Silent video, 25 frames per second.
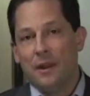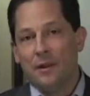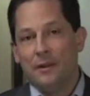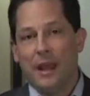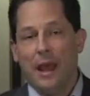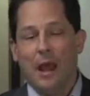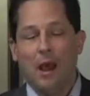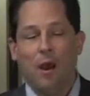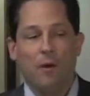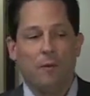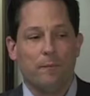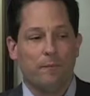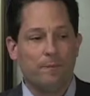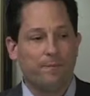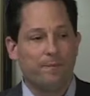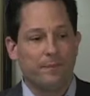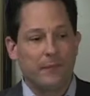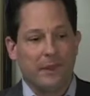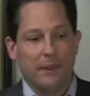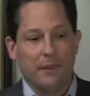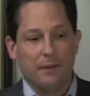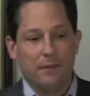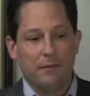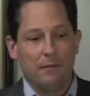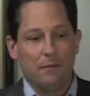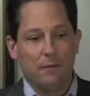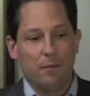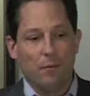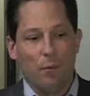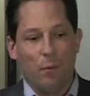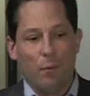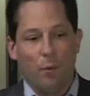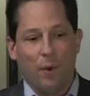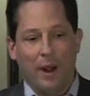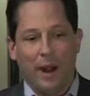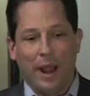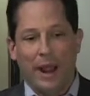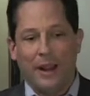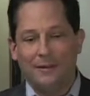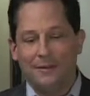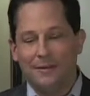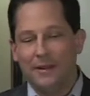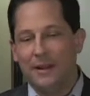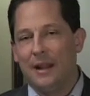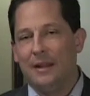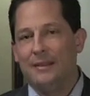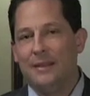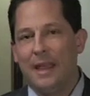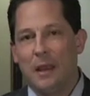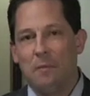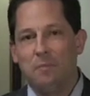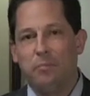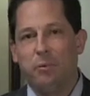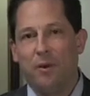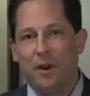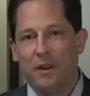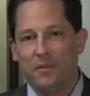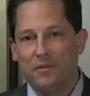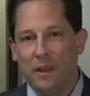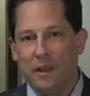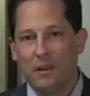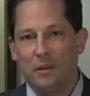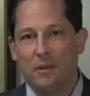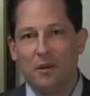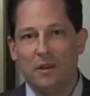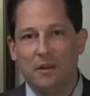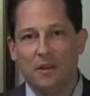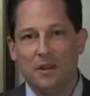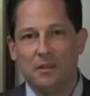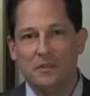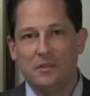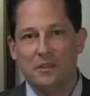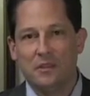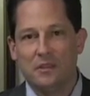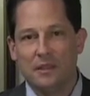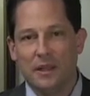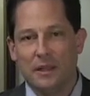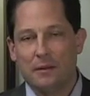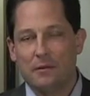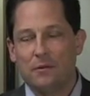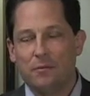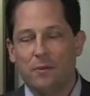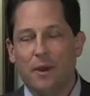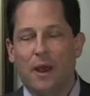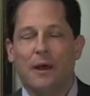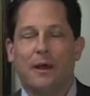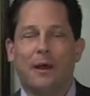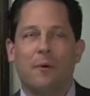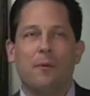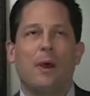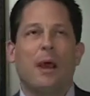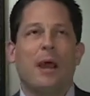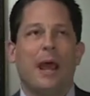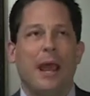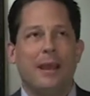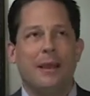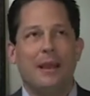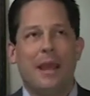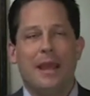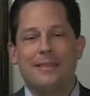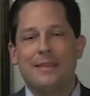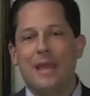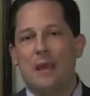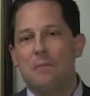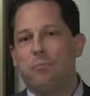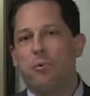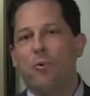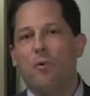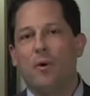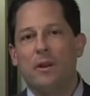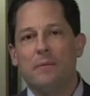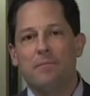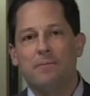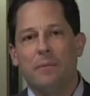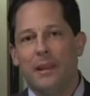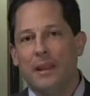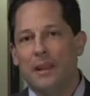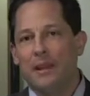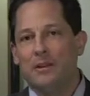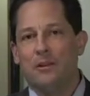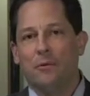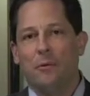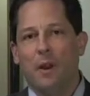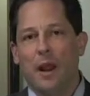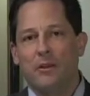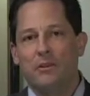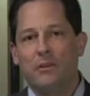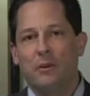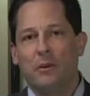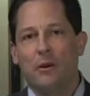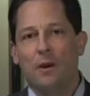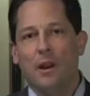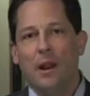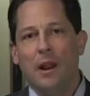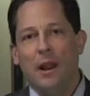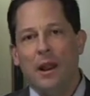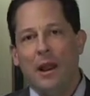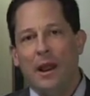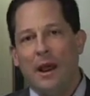Now, what I did at that point, thank goodness, is that, well, at that point being a director,